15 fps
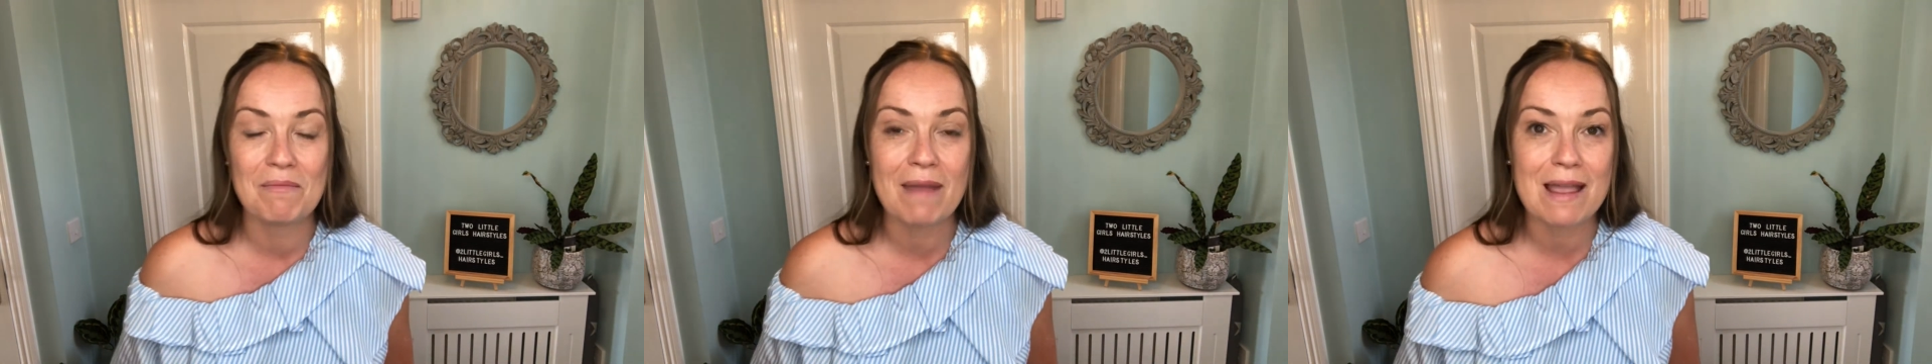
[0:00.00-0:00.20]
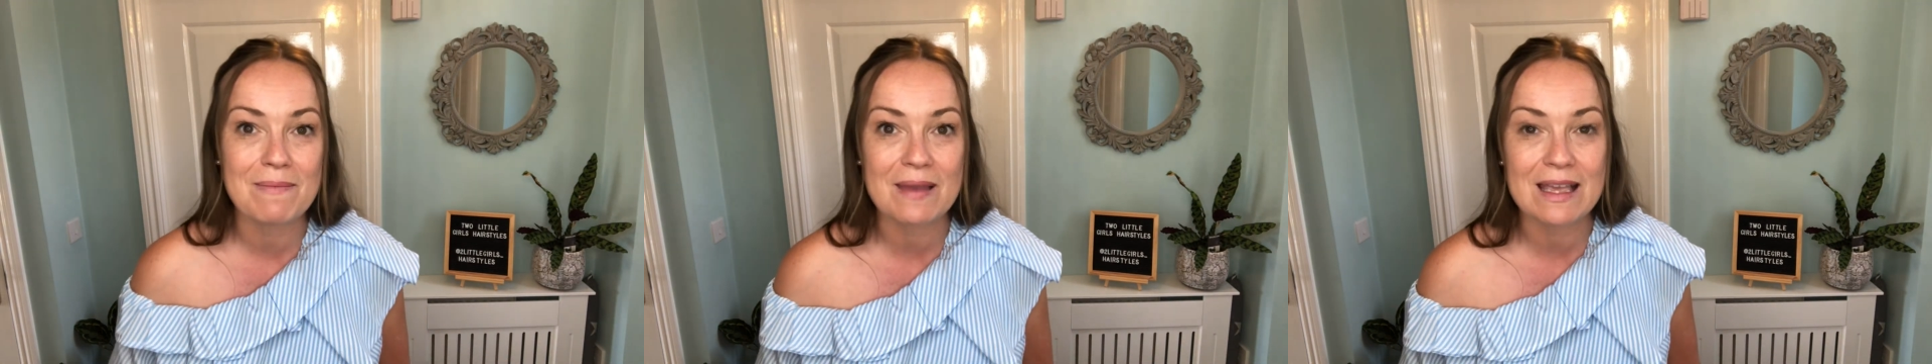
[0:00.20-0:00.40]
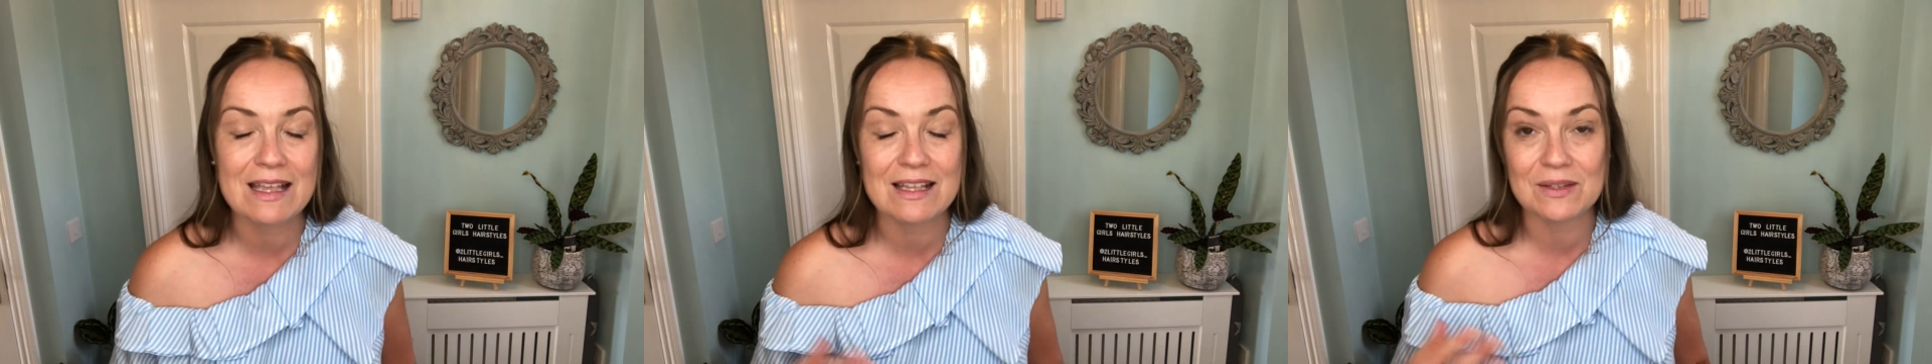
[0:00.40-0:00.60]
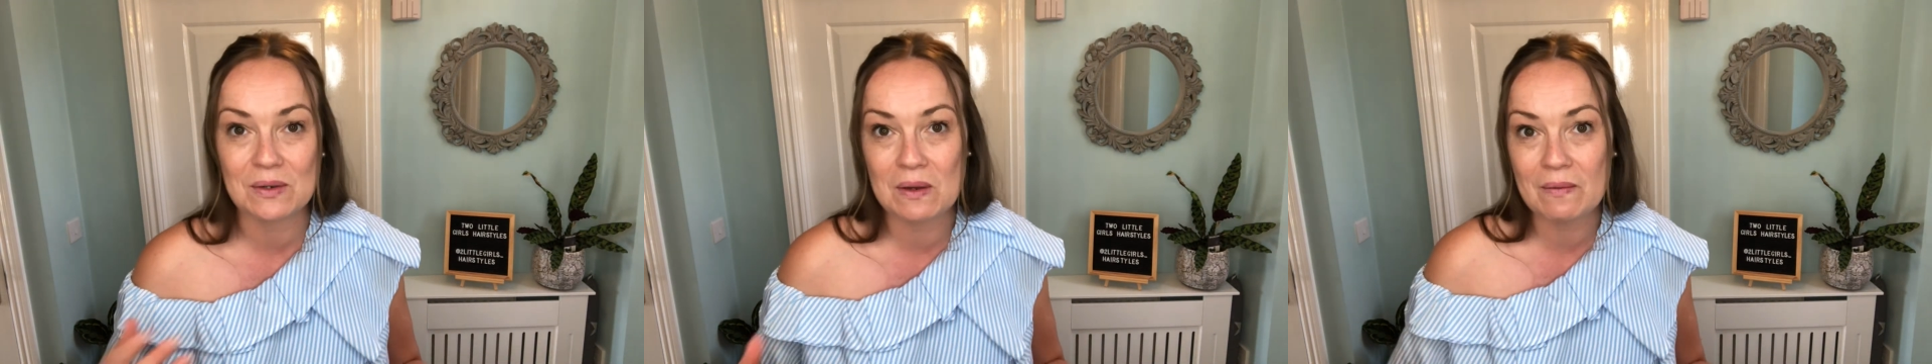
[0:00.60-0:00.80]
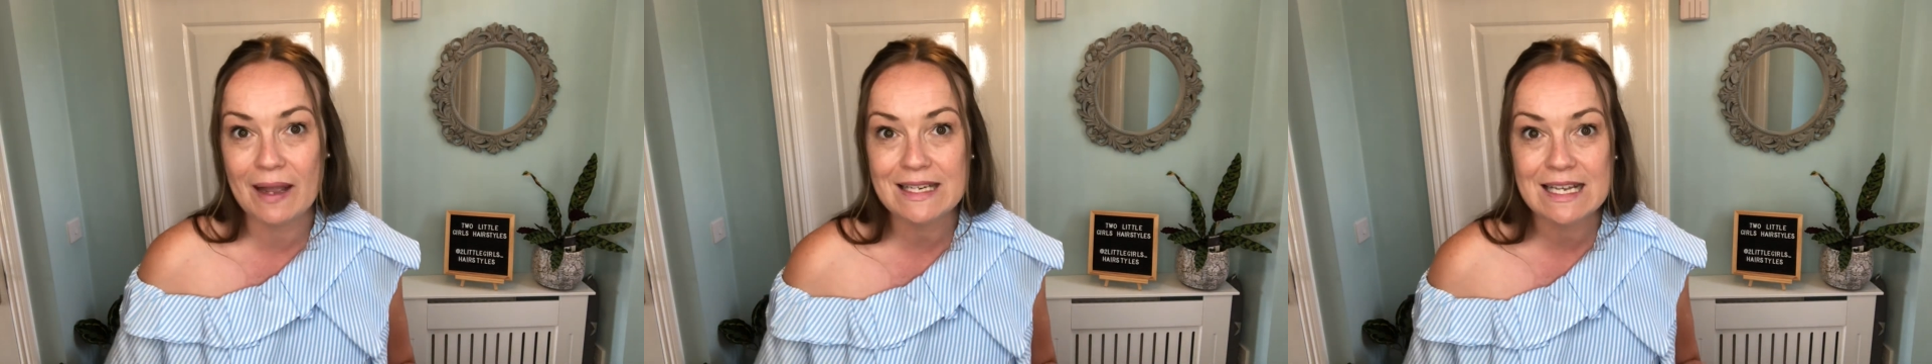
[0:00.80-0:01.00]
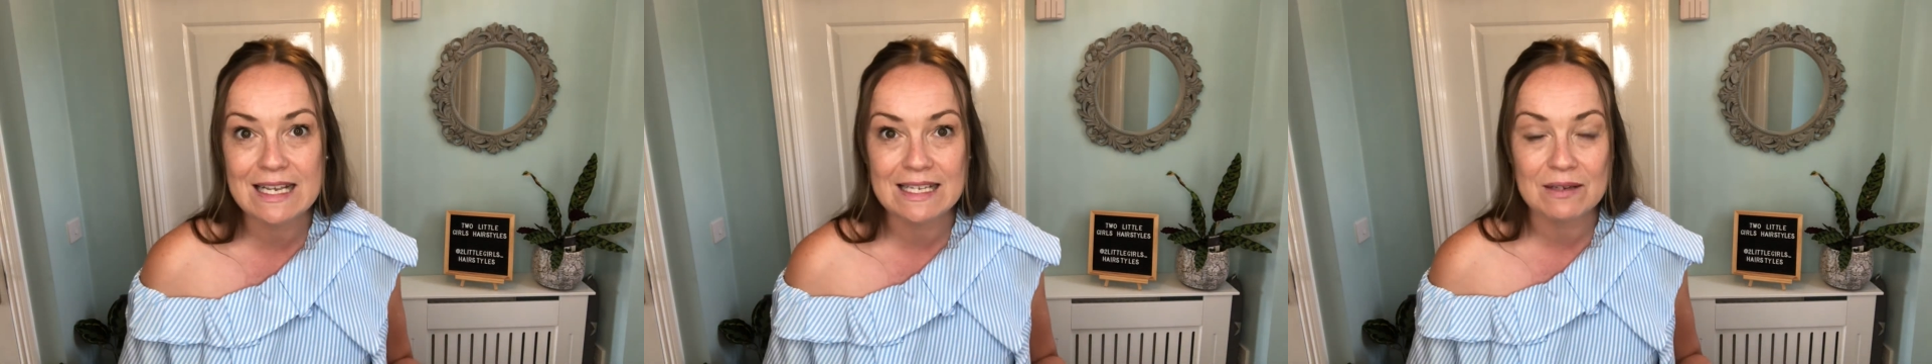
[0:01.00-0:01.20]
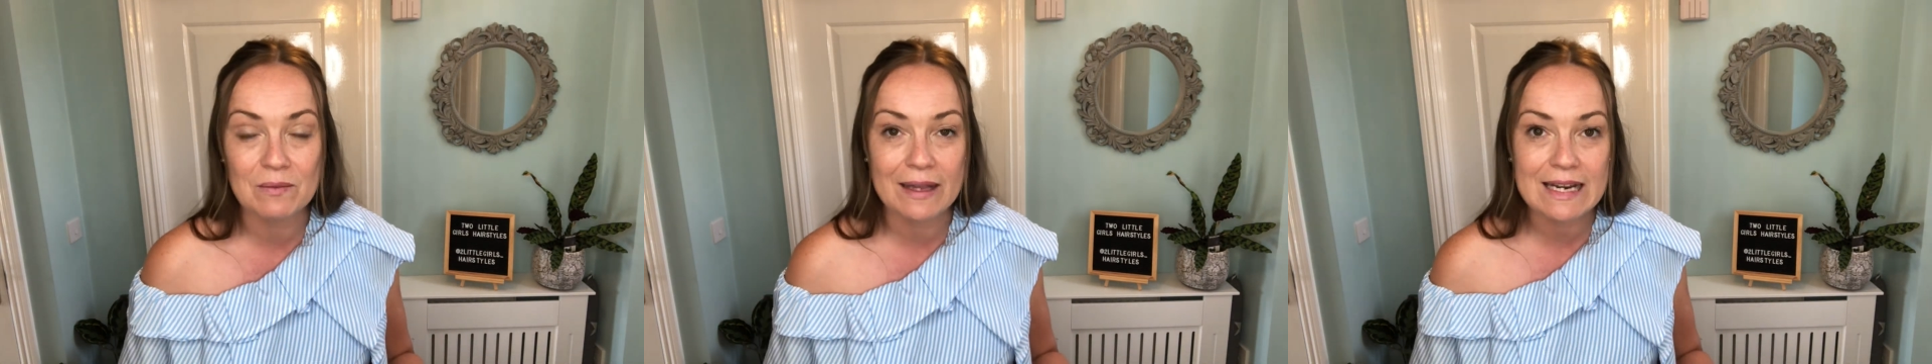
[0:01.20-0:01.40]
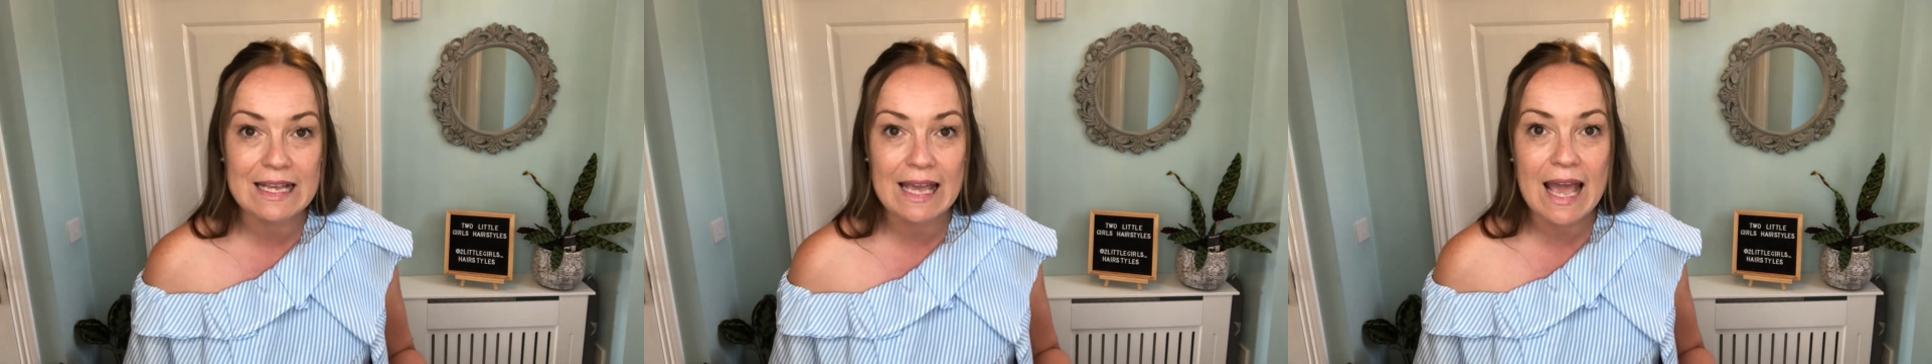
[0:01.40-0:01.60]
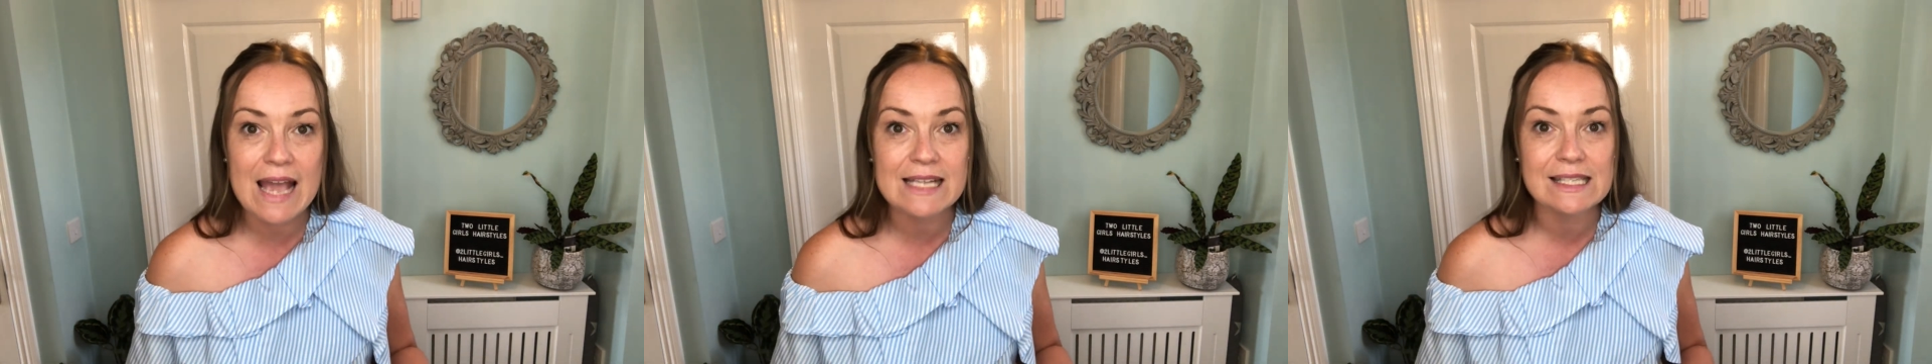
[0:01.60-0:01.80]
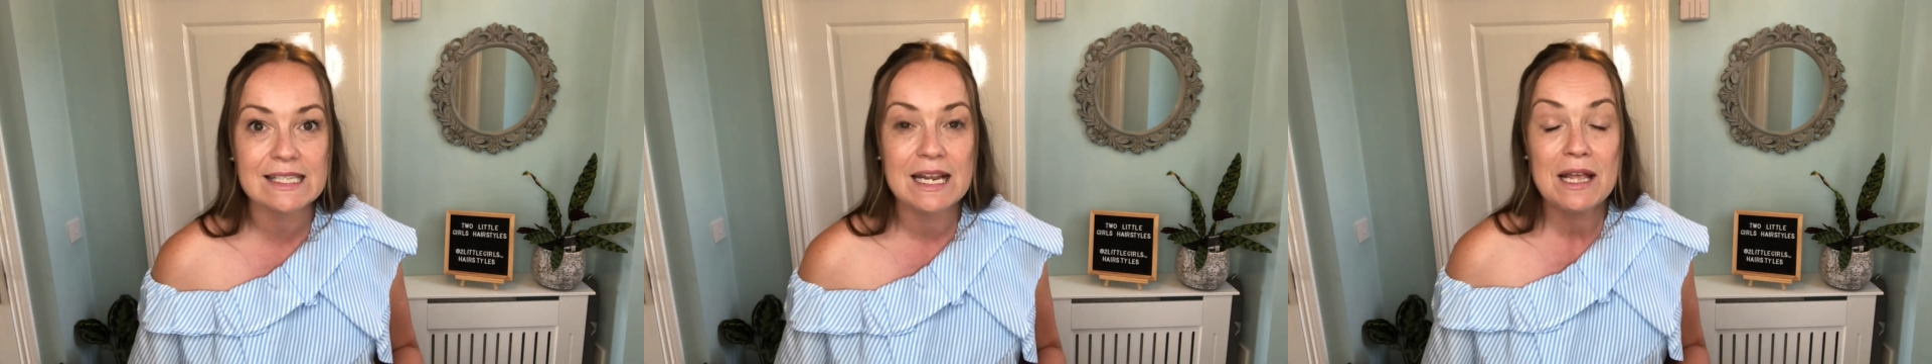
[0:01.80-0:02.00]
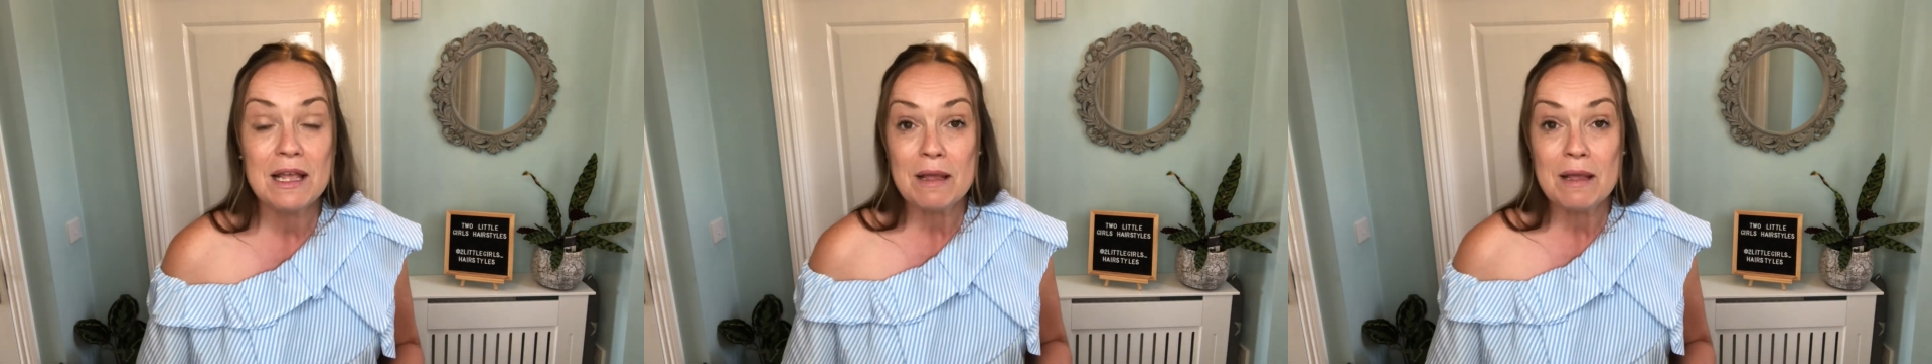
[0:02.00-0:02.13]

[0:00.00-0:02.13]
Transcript: Maybe to a wedding as a wedding guest,